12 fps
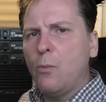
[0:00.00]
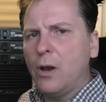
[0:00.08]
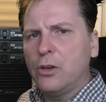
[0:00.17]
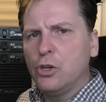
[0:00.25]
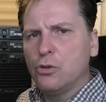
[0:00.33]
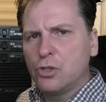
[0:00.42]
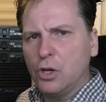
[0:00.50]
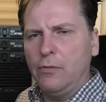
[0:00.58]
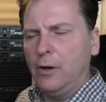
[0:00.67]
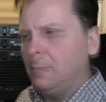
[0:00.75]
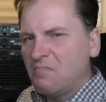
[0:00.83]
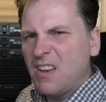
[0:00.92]
a 1U
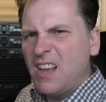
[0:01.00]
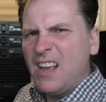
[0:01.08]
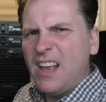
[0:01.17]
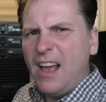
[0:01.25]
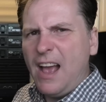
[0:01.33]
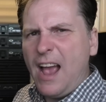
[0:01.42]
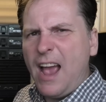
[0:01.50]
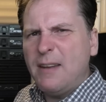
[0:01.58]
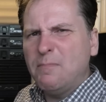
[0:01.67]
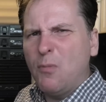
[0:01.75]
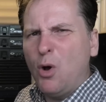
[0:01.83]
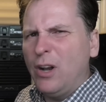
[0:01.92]
server,
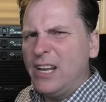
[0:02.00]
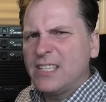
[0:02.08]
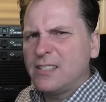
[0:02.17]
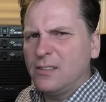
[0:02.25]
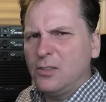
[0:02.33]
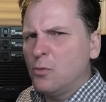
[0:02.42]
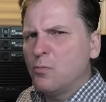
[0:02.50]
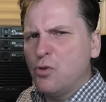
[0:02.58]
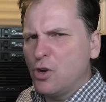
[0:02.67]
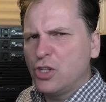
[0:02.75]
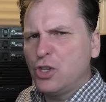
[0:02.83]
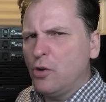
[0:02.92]
and more or less don't
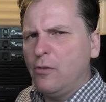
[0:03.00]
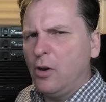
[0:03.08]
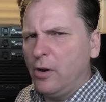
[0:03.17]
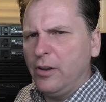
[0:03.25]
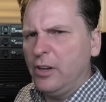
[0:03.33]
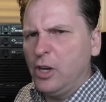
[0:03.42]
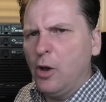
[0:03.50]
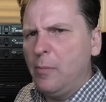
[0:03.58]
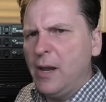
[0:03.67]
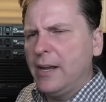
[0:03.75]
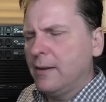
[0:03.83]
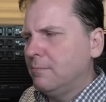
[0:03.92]
put a server under your
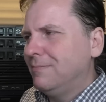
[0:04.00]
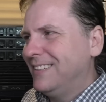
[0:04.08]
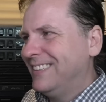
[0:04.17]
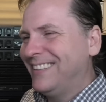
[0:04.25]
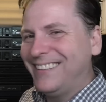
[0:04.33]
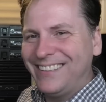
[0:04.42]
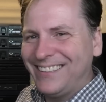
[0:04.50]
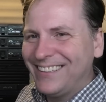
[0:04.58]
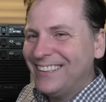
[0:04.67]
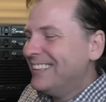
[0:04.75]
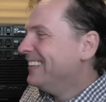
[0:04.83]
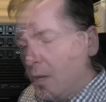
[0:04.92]
bed.
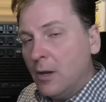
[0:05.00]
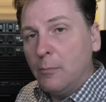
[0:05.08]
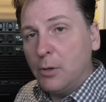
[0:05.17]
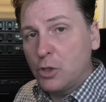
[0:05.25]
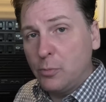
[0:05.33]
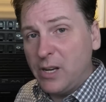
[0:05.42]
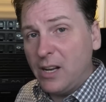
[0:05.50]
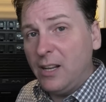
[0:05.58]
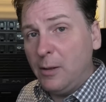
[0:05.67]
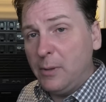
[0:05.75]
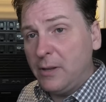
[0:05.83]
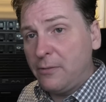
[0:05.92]
But to be a
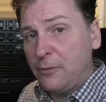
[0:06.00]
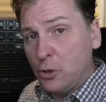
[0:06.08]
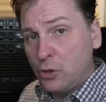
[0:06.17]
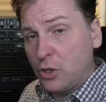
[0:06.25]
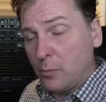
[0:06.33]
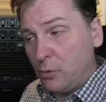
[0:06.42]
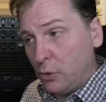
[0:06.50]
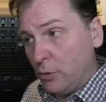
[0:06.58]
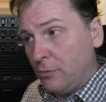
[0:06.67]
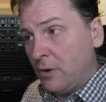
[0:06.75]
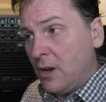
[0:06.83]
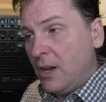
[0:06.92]
little bit future
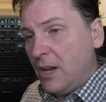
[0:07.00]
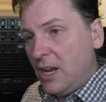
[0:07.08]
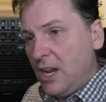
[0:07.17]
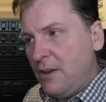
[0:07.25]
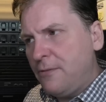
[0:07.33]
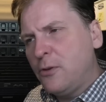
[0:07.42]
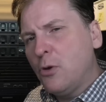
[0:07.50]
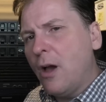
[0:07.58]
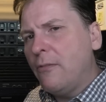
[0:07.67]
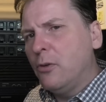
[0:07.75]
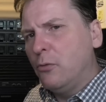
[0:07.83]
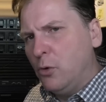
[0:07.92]
proof, if you
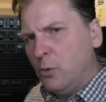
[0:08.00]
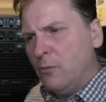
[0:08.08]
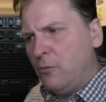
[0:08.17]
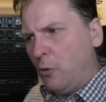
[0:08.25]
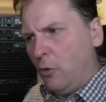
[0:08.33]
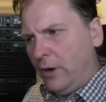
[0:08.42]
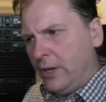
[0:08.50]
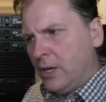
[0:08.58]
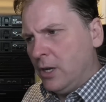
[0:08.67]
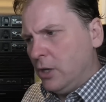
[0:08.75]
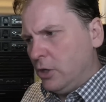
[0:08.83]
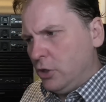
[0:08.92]
have the room for it,
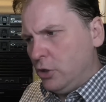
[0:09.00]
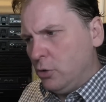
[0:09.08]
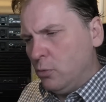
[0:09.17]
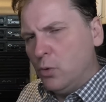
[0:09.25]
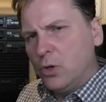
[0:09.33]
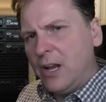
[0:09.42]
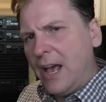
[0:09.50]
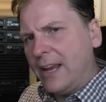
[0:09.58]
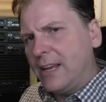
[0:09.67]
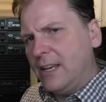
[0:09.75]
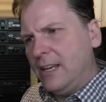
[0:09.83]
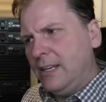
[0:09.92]
you would
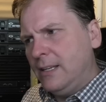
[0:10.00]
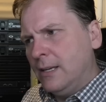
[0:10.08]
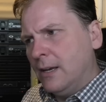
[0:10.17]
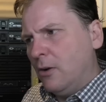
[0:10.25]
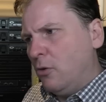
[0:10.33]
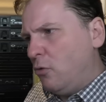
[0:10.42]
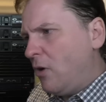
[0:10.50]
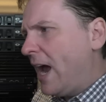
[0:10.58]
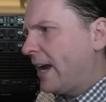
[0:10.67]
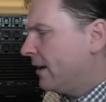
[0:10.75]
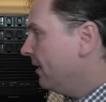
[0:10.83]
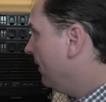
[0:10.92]
like a
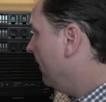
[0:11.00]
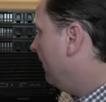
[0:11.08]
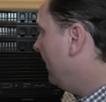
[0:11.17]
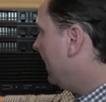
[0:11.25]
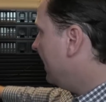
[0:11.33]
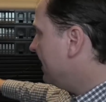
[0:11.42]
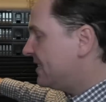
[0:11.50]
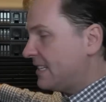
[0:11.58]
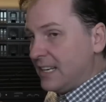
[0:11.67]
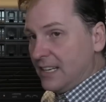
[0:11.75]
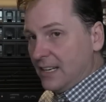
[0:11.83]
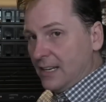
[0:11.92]
rack that is
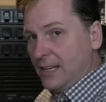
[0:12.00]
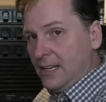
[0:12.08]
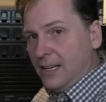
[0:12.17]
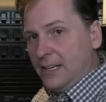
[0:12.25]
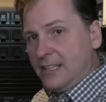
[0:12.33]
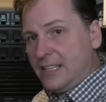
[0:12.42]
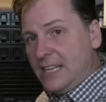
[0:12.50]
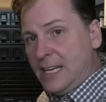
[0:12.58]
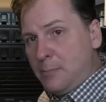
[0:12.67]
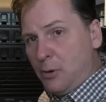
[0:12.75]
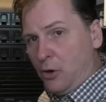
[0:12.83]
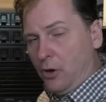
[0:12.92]

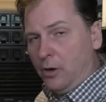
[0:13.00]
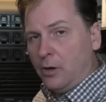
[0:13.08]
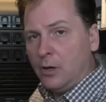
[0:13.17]
deeper.